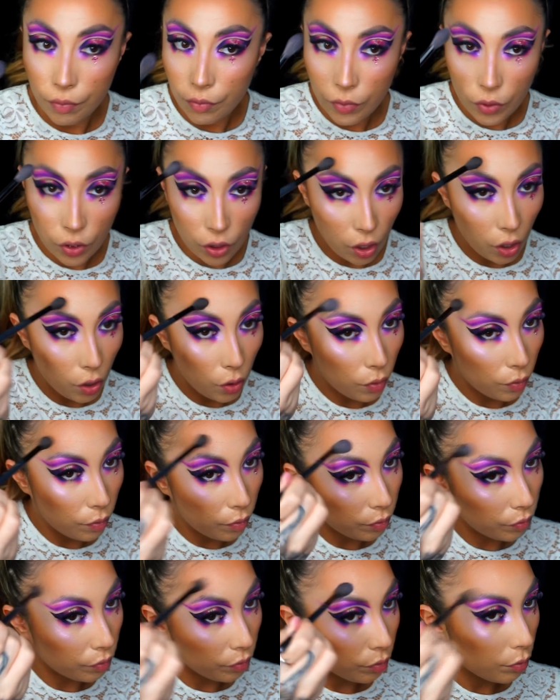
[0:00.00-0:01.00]
So
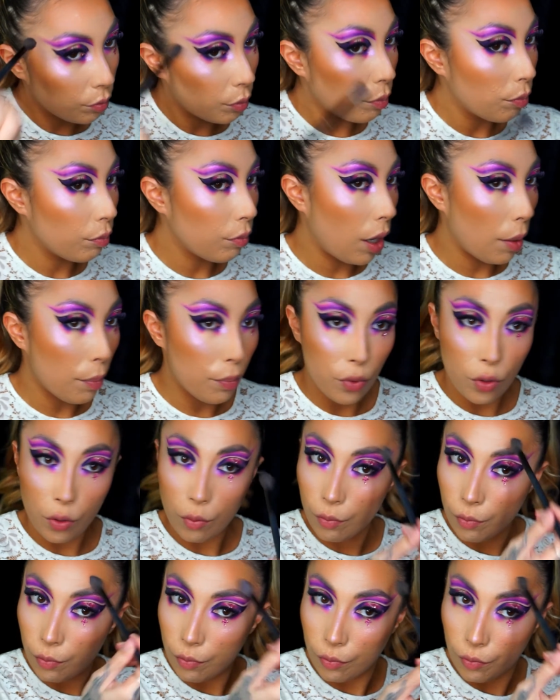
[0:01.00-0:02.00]
pop
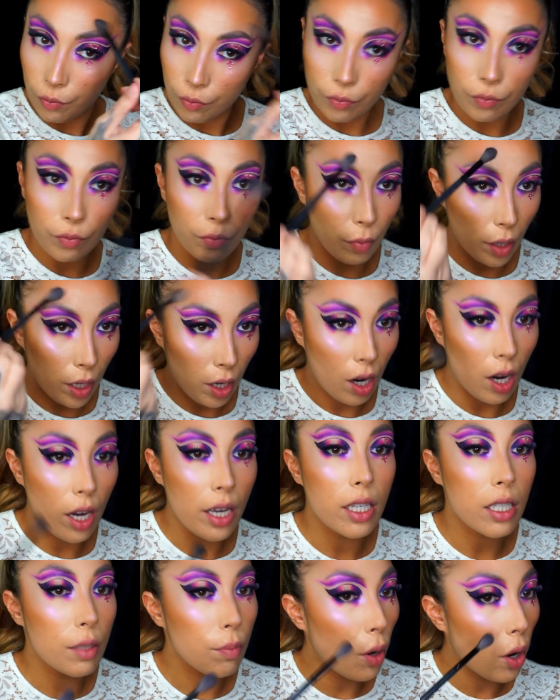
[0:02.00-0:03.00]
some in my
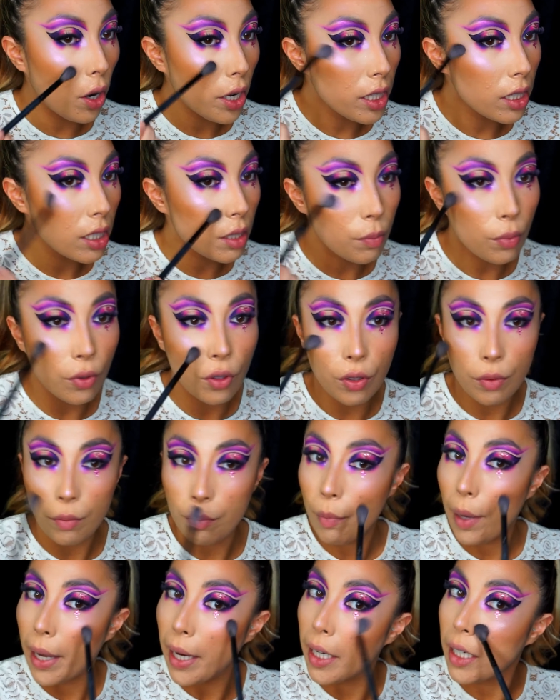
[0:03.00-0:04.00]
highest points, but
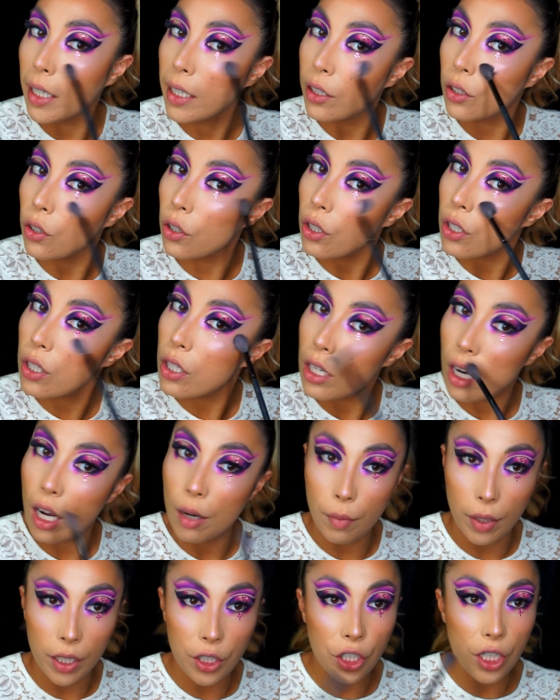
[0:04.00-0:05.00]
mainly just on
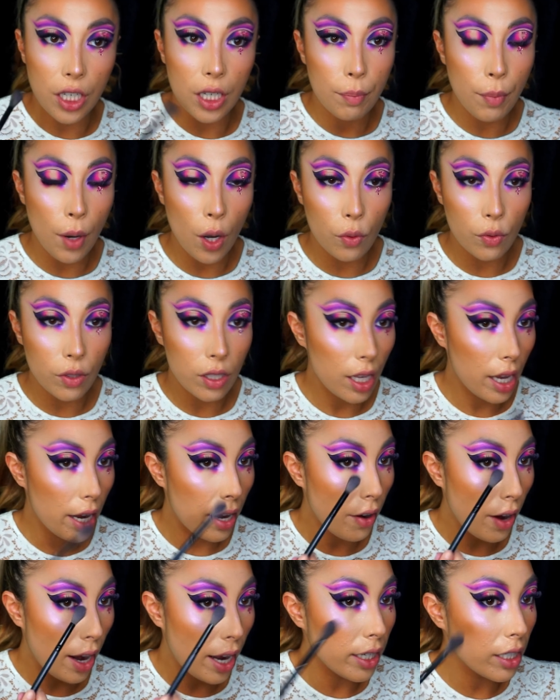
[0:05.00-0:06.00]
my cheekbones
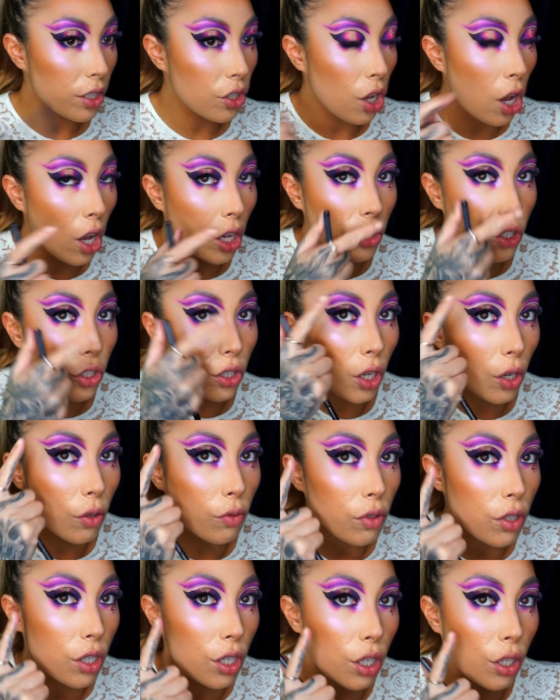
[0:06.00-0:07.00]
there, and it's all just going
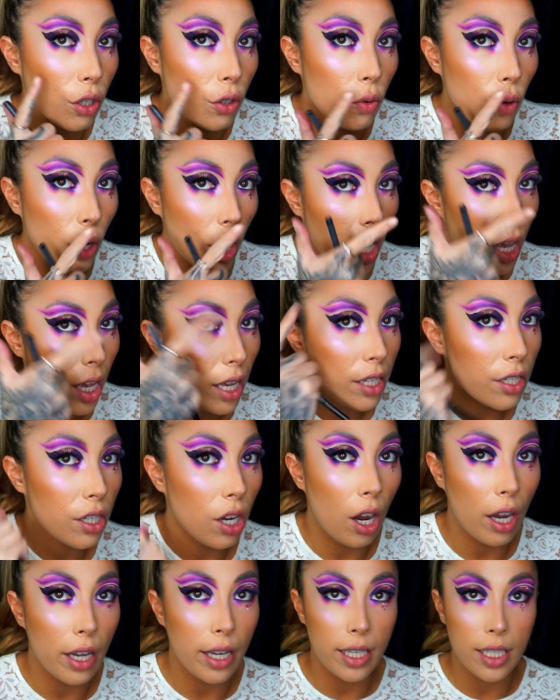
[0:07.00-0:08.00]
to
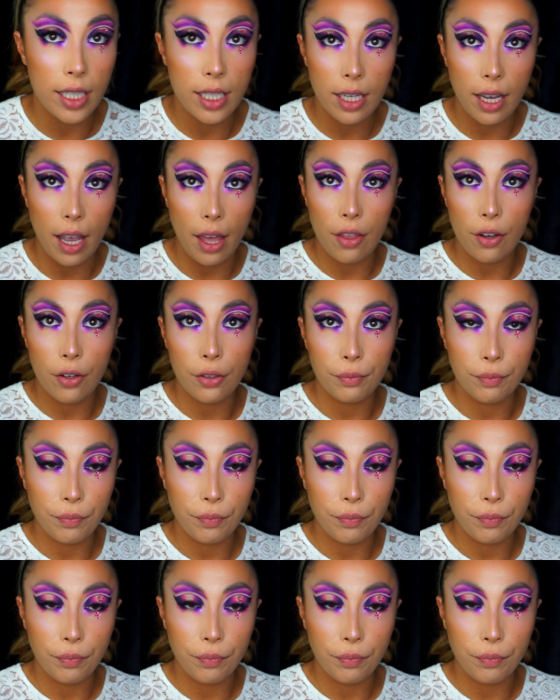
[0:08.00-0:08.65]
tie in together.